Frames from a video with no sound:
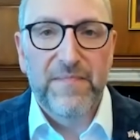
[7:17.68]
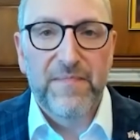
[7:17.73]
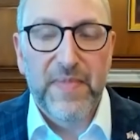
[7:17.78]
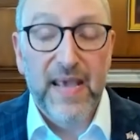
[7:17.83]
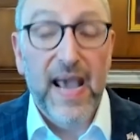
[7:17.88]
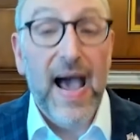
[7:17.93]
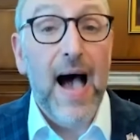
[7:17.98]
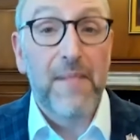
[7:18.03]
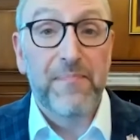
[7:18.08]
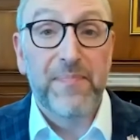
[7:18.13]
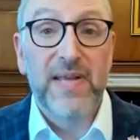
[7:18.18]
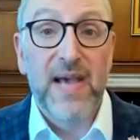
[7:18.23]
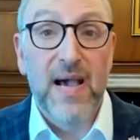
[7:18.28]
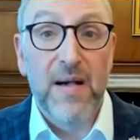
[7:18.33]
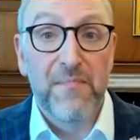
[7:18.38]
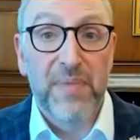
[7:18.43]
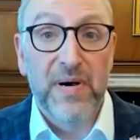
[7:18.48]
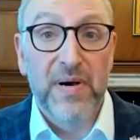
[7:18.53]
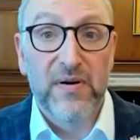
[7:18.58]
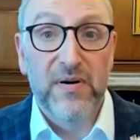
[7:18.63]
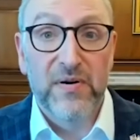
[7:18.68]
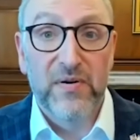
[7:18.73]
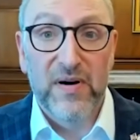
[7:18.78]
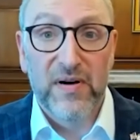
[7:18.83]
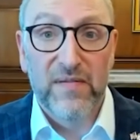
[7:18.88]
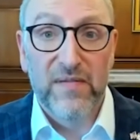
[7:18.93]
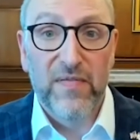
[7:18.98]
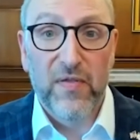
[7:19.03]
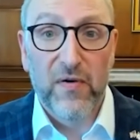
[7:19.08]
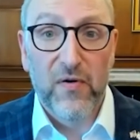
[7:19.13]
op tempo
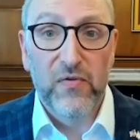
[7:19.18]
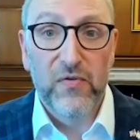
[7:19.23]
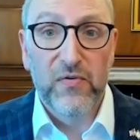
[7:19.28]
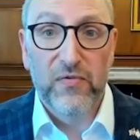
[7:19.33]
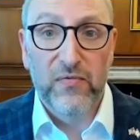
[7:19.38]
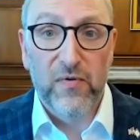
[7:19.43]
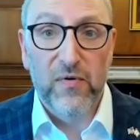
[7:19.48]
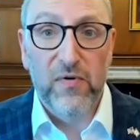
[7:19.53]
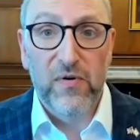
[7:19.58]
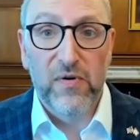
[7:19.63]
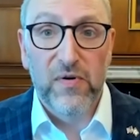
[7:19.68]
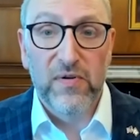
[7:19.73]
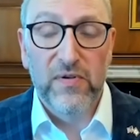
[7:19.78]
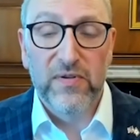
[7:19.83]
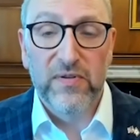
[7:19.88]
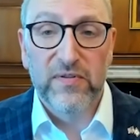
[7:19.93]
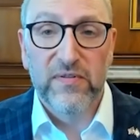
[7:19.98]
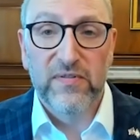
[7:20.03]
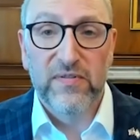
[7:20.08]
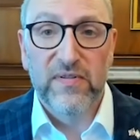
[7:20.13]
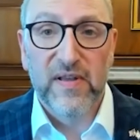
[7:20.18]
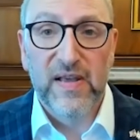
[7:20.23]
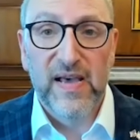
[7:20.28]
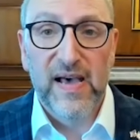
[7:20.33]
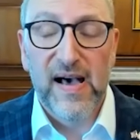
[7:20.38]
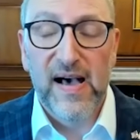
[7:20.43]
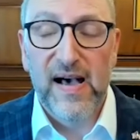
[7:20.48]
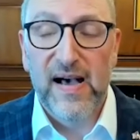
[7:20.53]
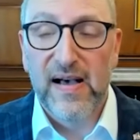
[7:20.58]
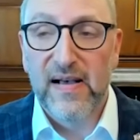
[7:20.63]
of those roles
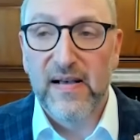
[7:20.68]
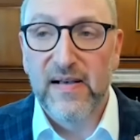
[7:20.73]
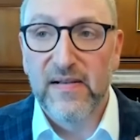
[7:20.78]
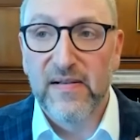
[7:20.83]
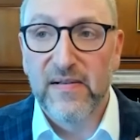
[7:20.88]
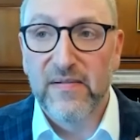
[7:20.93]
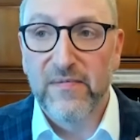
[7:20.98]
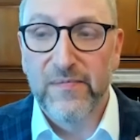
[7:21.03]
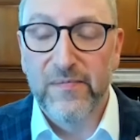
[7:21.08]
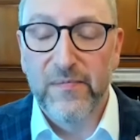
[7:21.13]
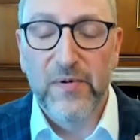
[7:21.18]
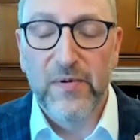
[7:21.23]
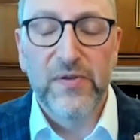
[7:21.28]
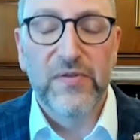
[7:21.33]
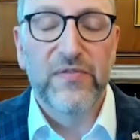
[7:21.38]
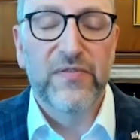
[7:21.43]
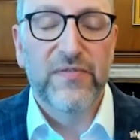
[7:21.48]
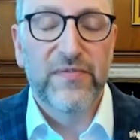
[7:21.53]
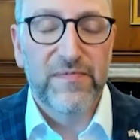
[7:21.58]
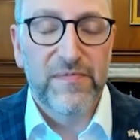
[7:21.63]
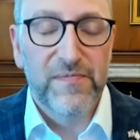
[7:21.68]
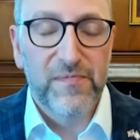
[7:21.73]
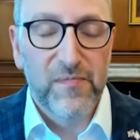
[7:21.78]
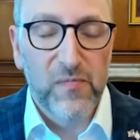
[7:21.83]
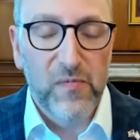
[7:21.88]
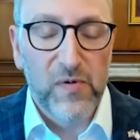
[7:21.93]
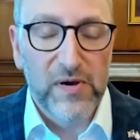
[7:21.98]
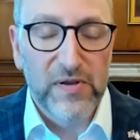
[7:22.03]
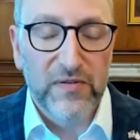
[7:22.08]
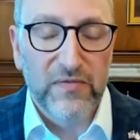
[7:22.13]
was
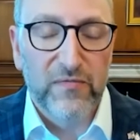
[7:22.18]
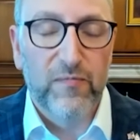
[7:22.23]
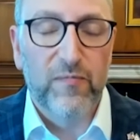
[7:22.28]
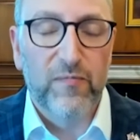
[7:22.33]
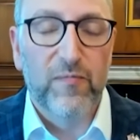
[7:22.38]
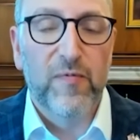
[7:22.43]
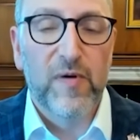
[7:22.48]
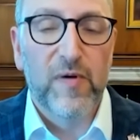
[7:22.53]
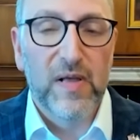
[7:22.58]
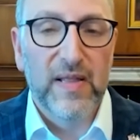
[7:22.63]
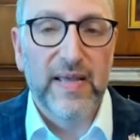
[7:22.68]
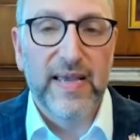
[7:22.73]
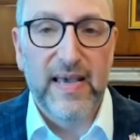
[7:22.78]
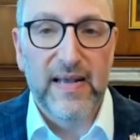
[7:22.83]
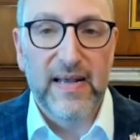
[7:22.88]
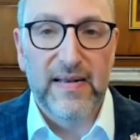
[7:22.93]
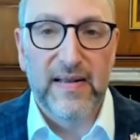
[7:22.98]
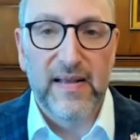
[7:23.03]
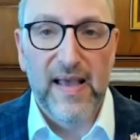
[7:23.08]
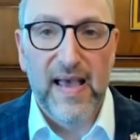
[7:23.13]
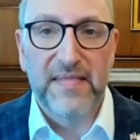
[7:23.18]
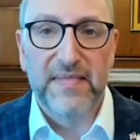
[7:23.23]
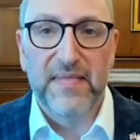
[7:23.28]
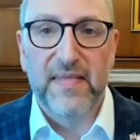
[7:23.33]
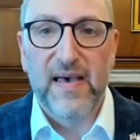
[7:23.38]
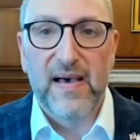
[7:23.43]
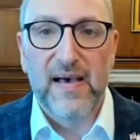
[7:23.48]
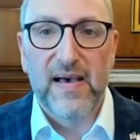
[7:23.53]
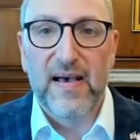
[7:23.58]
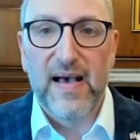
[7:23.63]
really at
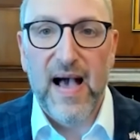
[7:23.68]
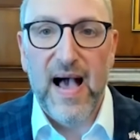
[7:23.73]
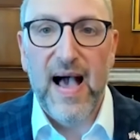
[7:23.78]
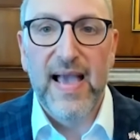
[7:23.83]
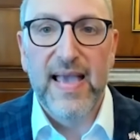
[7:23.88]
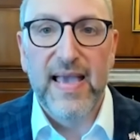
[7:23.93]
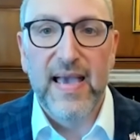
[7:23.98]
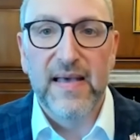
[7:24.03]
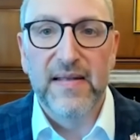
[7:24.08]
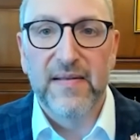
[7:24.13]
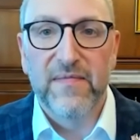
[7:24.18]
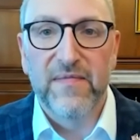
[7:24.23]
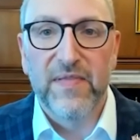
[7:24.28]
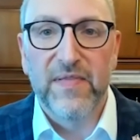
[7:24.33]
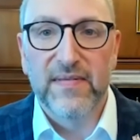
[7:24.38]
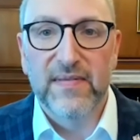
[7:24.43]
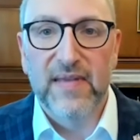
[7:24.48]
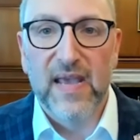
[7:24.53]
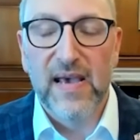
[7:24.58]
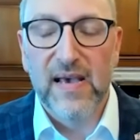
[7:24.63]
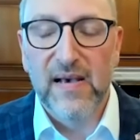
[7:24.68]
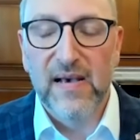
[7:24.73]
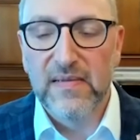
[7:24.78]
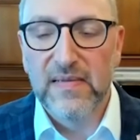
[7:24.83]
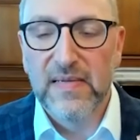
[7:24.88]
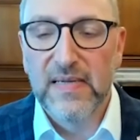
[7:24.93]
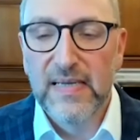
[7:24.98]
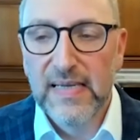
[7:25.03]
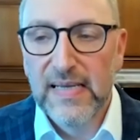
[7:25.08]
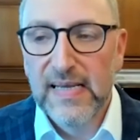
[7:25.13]
the high end of the
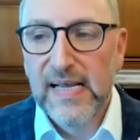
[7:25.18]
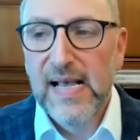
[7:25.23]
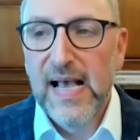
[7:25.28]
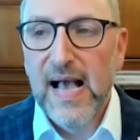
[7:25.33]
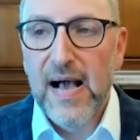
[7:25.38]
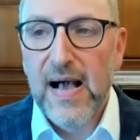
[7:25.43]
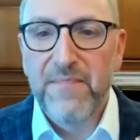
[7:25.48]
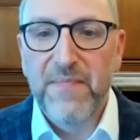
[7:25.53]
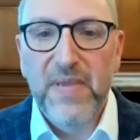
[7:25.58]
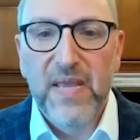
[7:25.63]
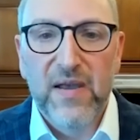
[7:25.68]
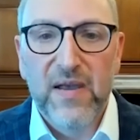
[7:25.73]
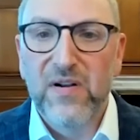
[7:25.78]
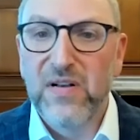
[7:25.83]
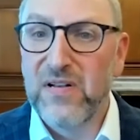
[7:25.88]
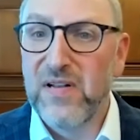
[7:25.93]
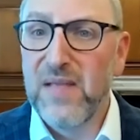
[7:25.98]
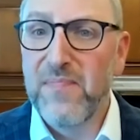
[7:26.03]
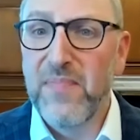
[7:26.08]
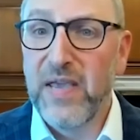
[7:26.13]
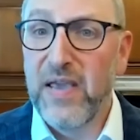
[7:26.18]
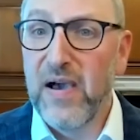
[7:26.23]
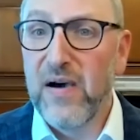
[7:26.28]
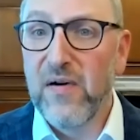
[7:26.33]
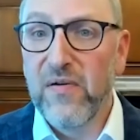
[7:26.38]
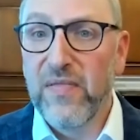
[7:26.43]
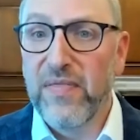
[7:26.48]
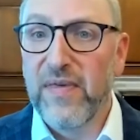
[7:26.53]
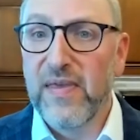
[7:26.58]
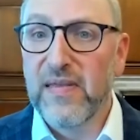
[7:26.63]
scale. Here at
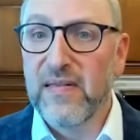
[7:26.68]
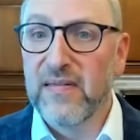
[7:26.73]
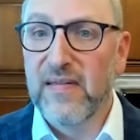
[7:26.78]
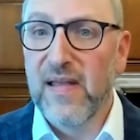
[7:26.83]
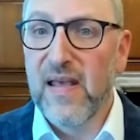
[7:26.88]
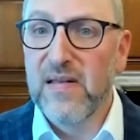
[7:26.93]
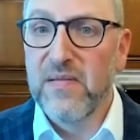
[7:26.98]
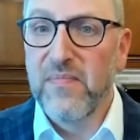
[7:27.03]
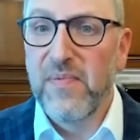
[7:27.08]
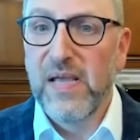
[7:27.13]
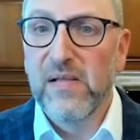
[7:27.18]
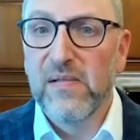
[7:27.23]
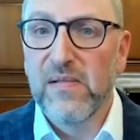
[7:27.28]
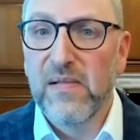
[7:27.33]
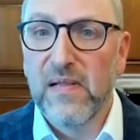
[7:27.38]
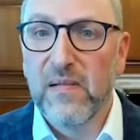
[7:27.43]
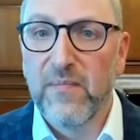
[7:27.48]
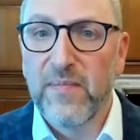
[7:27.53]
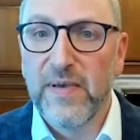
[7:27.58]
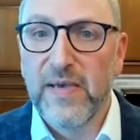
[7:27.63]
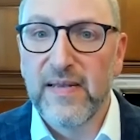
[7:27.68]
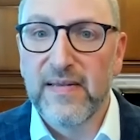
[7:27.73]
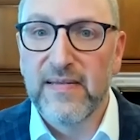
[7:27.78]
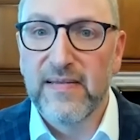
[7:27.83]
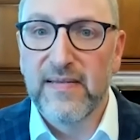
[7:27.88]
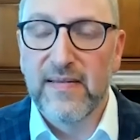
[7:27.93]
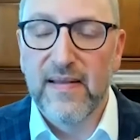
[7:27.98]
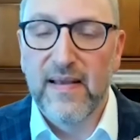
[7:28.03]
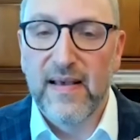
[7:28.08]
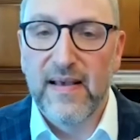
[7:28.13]
GPO, things tend to be a little bit
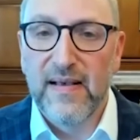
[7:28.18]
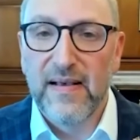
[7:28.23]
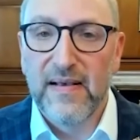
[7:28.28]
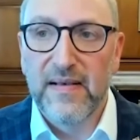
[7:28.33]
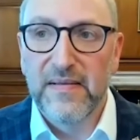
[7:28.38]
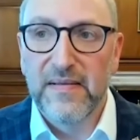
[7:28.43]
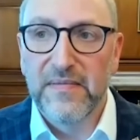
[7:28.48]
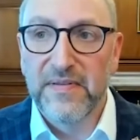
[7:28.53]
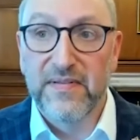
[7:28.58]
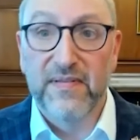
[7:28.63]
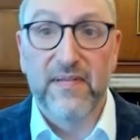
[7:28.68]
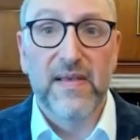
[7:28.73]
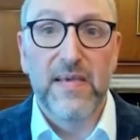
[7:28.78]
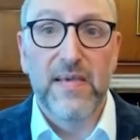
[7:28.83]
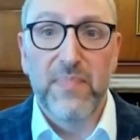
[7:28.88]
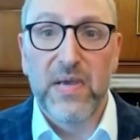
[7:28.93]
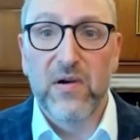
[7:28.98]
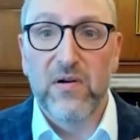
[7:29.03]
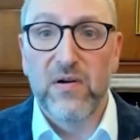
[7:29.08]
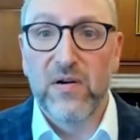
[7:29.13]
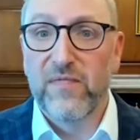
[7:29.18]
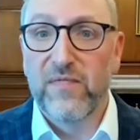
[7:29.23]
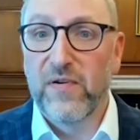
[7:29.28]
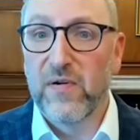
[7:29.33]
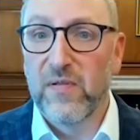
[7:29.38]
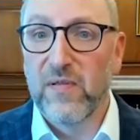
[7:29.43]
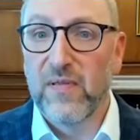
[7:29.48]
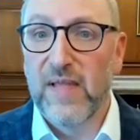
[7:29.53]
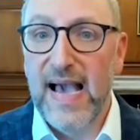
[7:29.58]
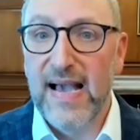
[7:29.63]
sleepier,
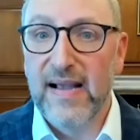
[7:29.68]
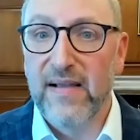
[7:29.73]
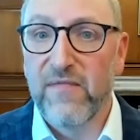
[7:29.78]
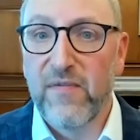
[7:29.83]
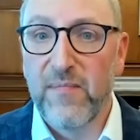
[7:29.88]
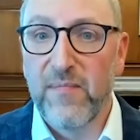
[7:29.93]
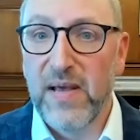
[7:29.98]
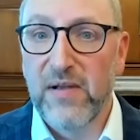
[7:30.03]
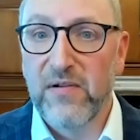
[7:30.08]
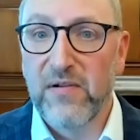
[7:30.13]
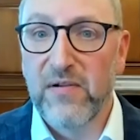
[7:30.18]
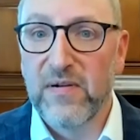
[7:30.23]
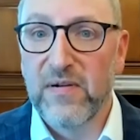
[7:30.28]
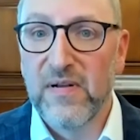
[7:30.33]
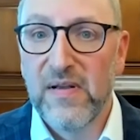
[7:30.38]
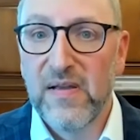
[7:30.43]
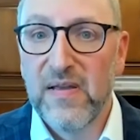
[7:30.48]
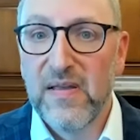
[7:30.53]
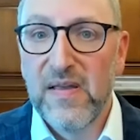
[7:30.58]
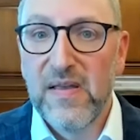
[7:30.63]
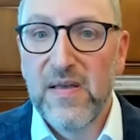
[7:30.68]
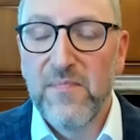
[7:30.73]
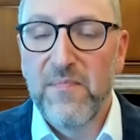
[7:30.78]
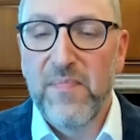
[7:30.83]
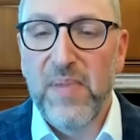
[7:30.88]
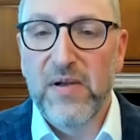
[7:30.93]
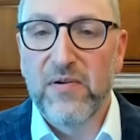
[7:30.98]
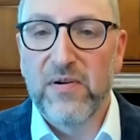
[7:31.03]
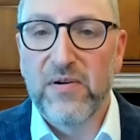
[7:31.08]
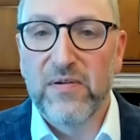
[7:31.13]
for lack of a better
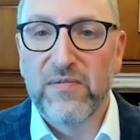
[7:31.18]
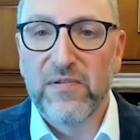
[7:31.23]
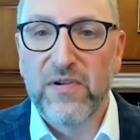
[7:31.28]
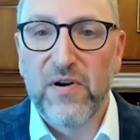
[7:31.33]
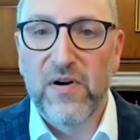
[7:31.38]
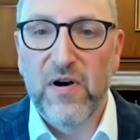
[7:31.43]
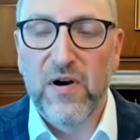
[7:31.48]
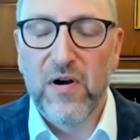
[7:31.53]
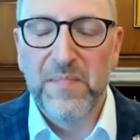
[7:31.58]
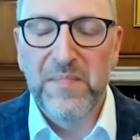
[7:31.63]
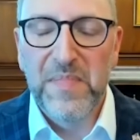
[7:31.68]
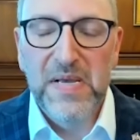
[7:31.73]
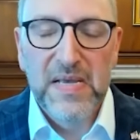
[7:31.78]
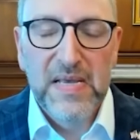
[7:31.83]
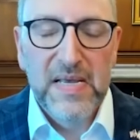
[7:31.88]
term.